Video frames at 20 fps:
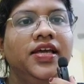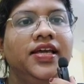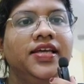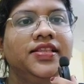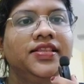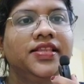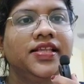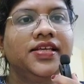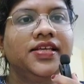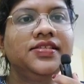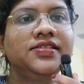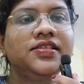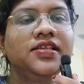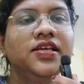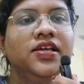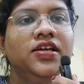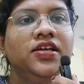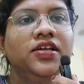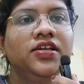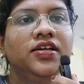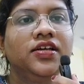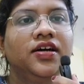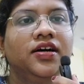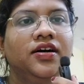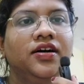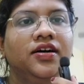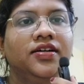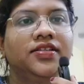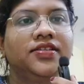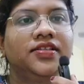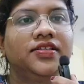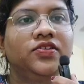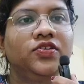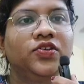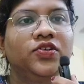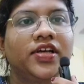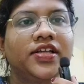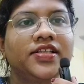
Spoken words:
In this, you